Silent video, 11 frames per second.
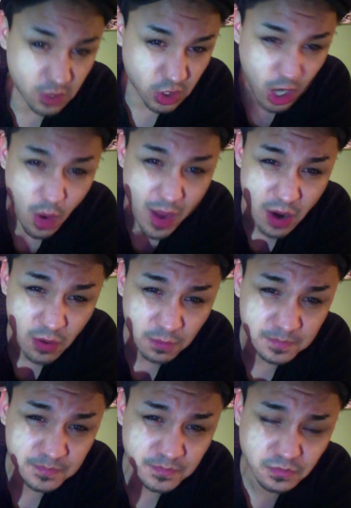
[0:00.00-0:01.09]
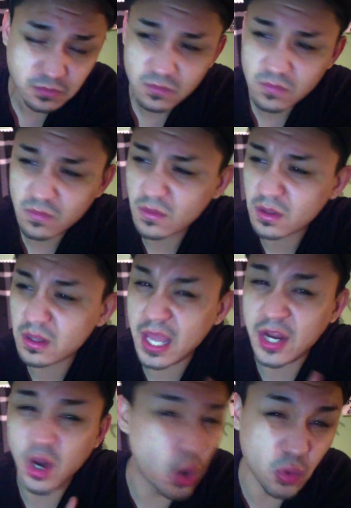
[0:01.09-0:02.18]
go out,
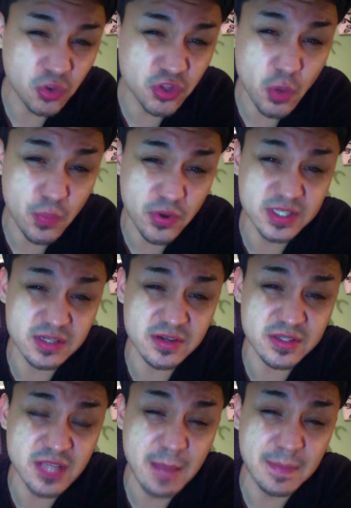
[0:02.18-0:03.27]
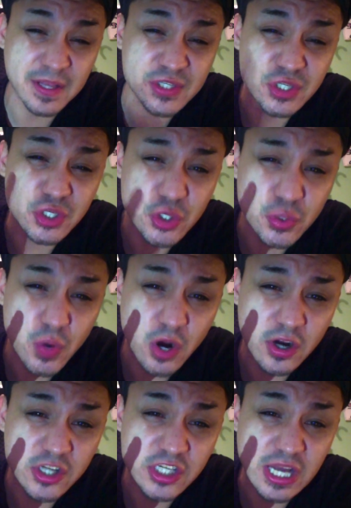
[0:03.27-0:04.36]
and hold no prisoners, because you
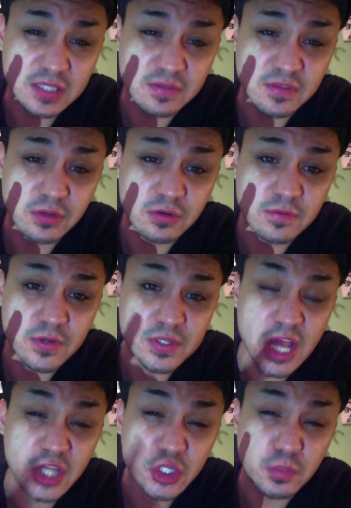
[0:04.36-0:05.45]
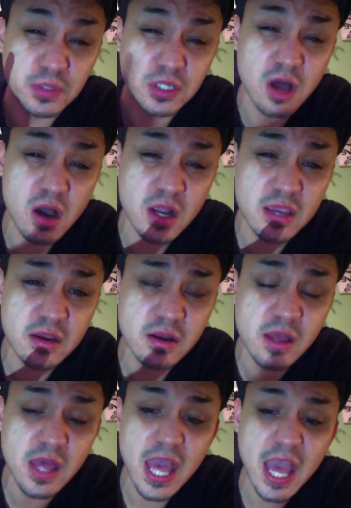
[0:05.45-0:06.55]
are a child of the universe and you belong here.
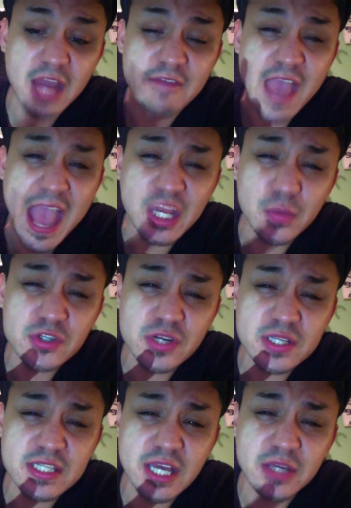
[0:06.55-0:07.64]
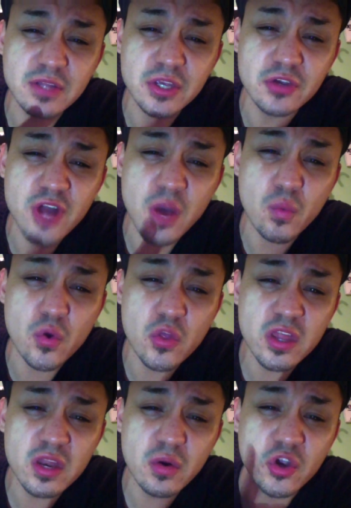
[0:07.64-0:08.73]
And if anyone tries to tell you that you're not worth
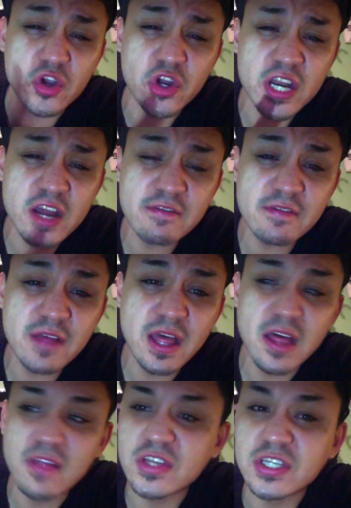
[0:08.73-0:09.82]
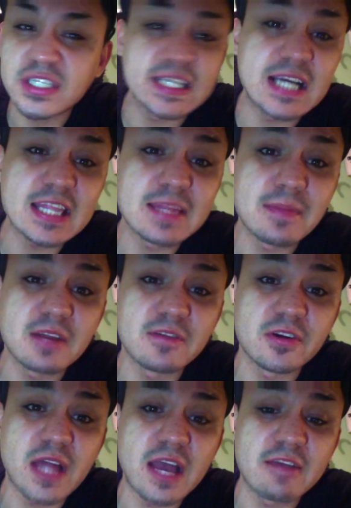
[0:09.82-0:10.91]
it or good enough, then cut them out of
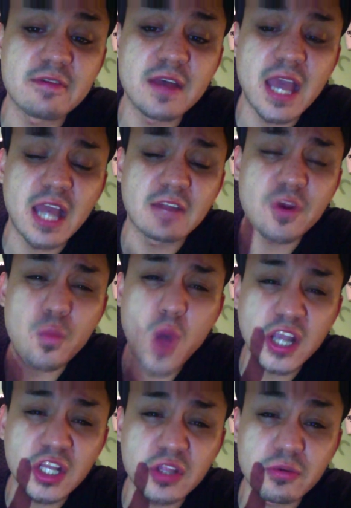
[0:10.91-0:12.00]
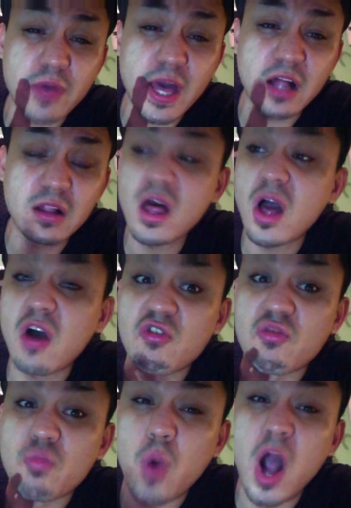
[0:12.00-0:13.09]
your life. And if you're walking through hell,
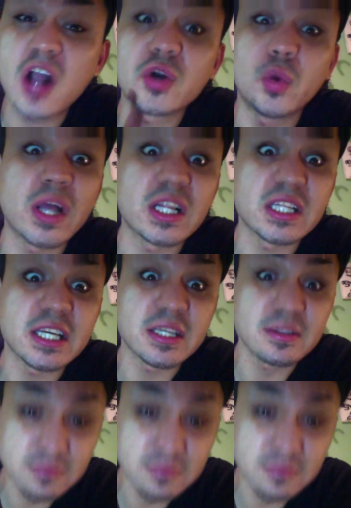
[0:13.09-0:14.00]
walk quickly.